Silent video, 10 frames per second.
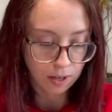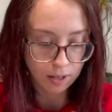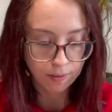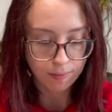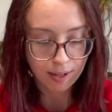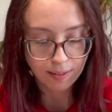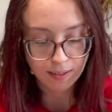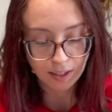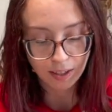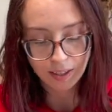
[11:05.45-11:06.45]
Or not
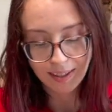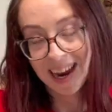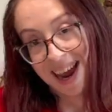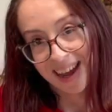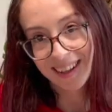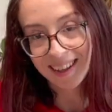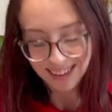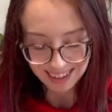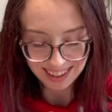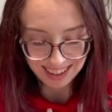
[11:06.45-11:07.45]
sticker, tag.
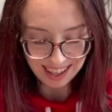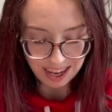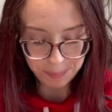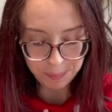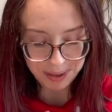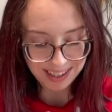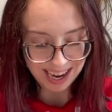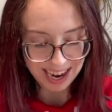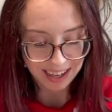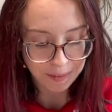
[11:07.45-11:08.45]
I put my
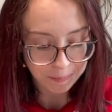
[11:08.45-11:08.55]
tag.